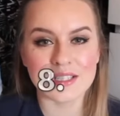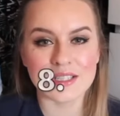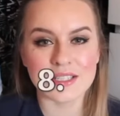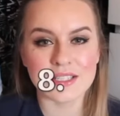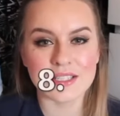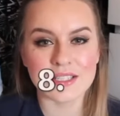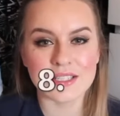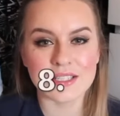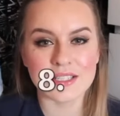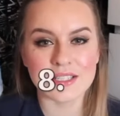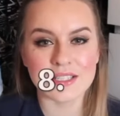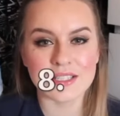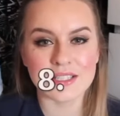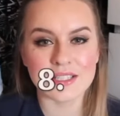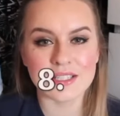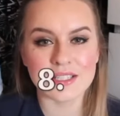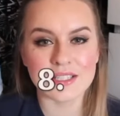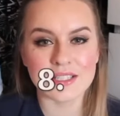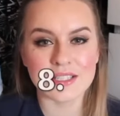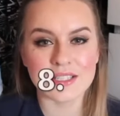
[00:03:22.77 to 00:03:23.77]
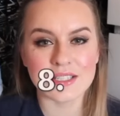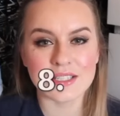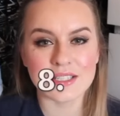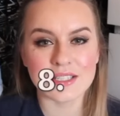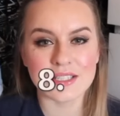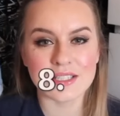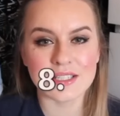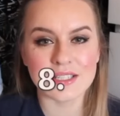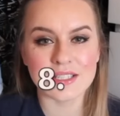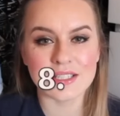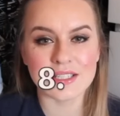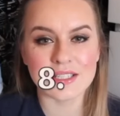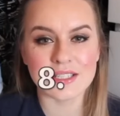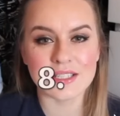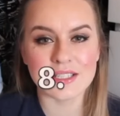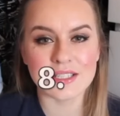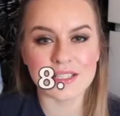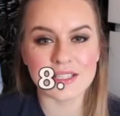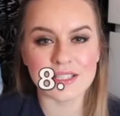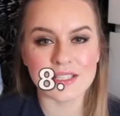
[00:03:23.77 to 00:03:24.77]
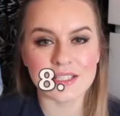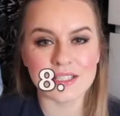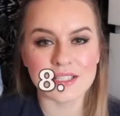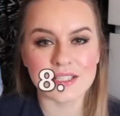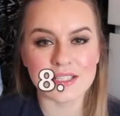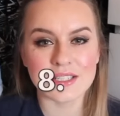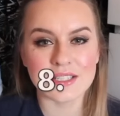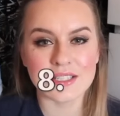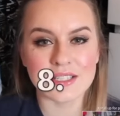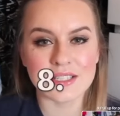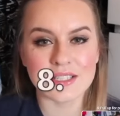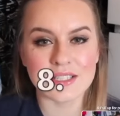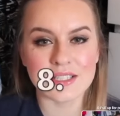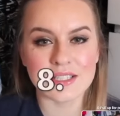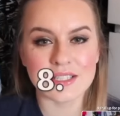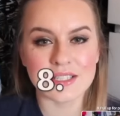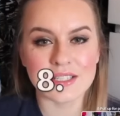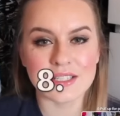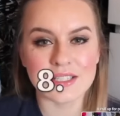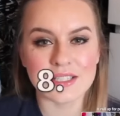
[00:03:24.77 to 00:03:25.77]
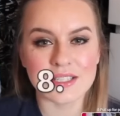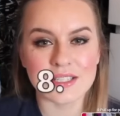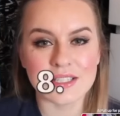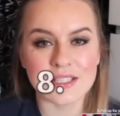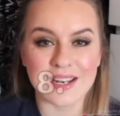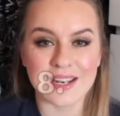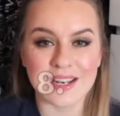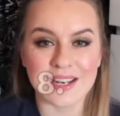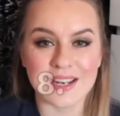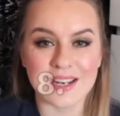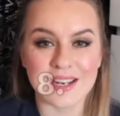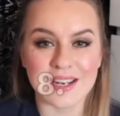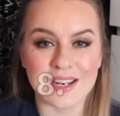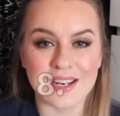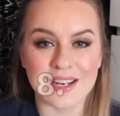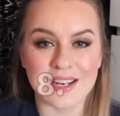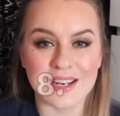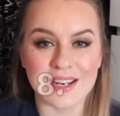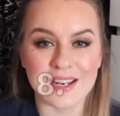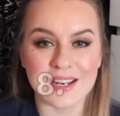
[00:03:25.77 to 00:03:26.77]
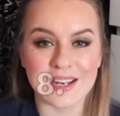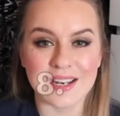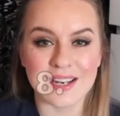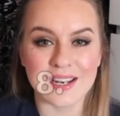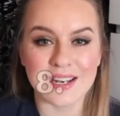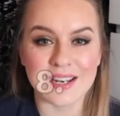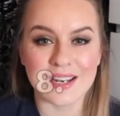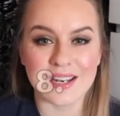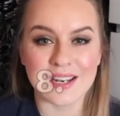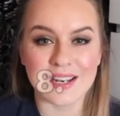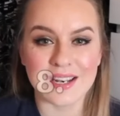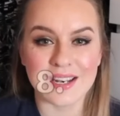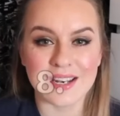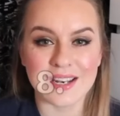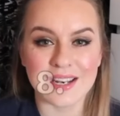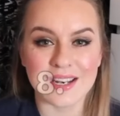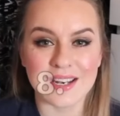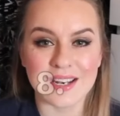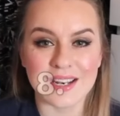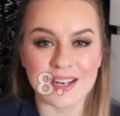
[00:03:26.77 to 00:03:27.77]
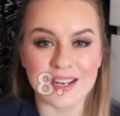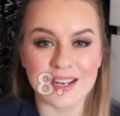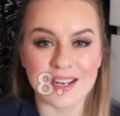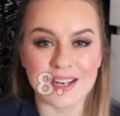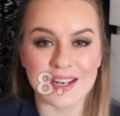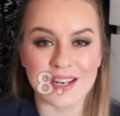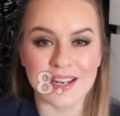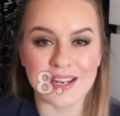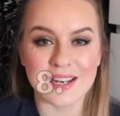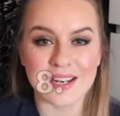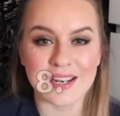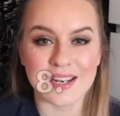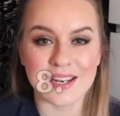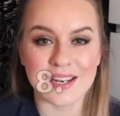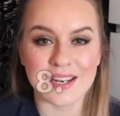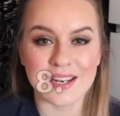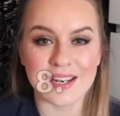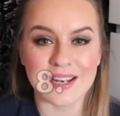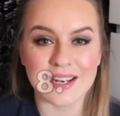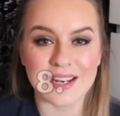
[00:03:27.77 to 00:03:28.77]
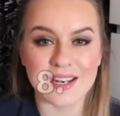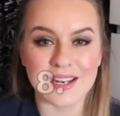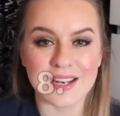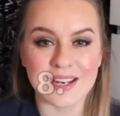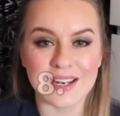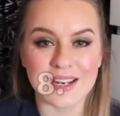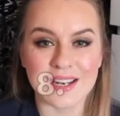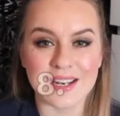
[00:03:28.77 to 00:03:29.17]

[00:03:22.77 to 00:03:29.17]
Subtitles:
(not speaking)